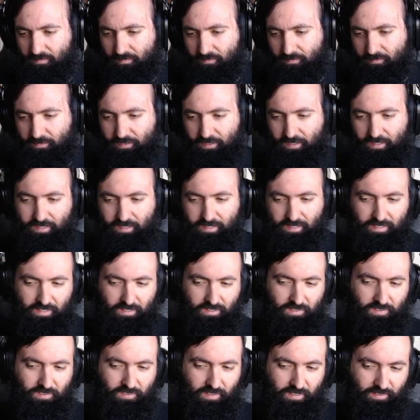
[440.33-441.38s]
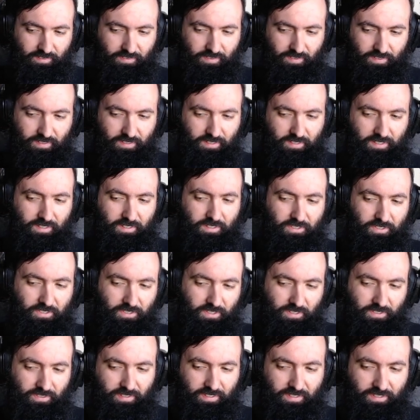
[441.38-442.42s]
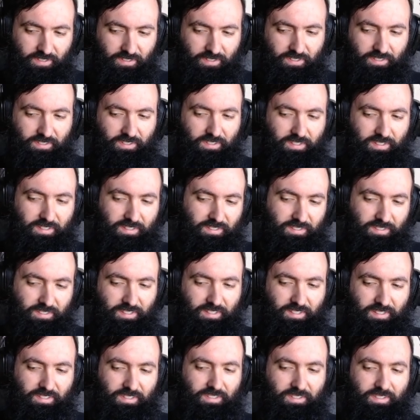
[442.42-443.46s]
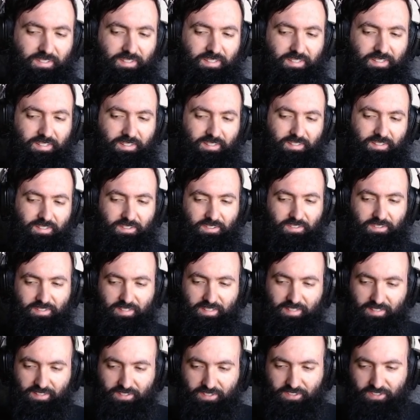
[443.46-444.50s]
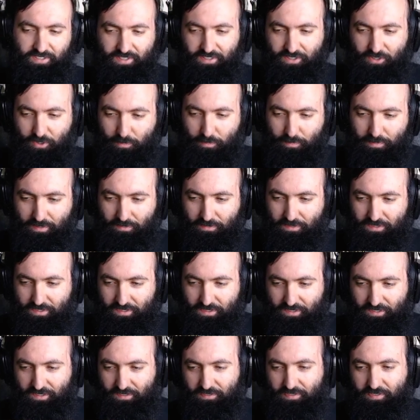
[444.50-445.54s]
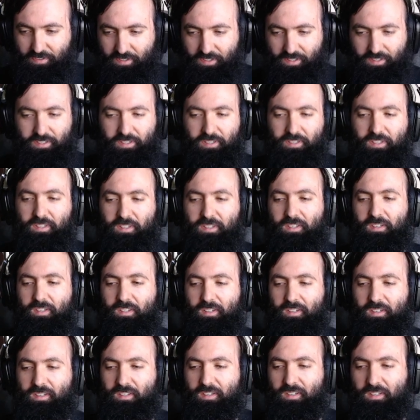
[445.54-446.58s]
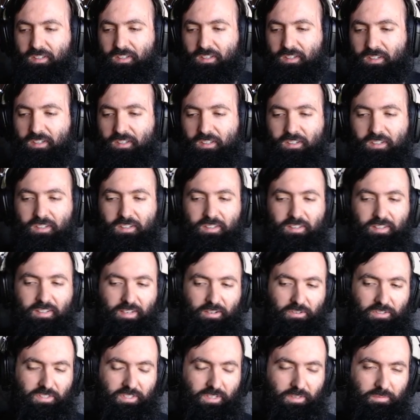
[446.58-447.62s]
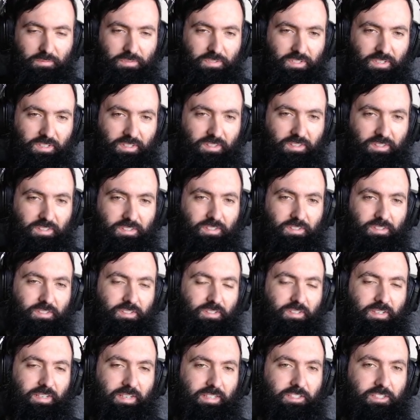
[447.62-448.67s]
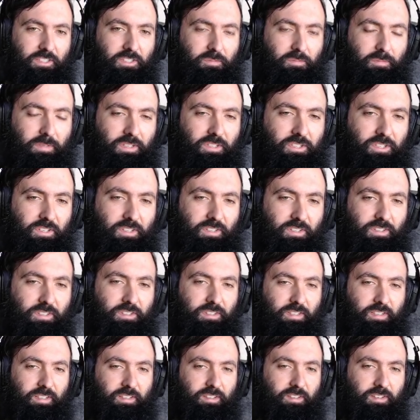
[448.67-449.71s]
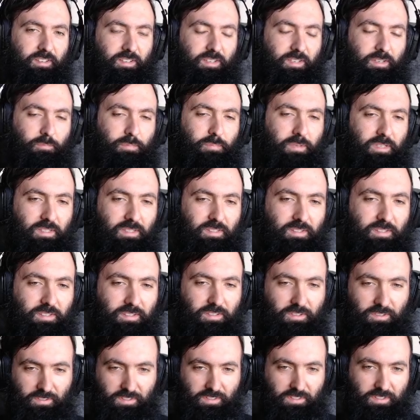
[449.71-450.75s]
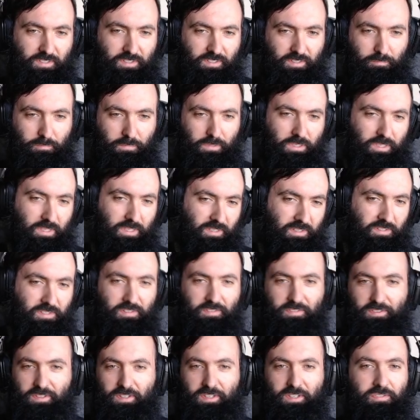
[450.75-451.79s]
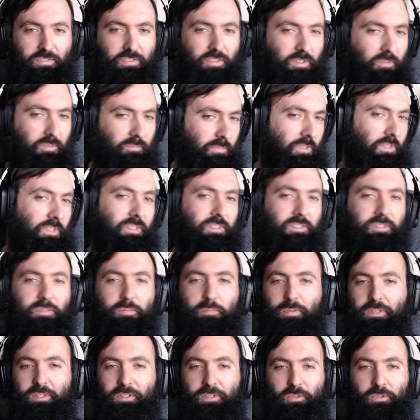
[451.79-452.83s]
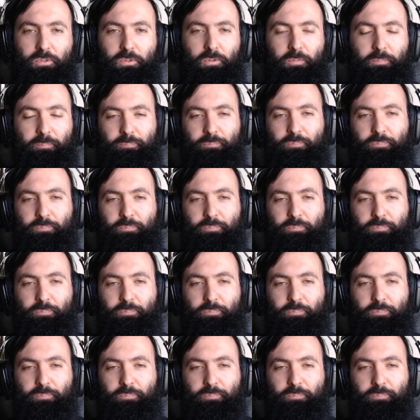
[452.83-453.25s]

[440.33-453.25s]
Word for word: V-Gaze sound for the hardcore grail. Good luck on Dclone. Hey, thank you, Cash. Hope that was a good find. Now what's up? So this is a exclamation D, uh, PD2. This is a mod. It's a very fun mod. It's pretty cool.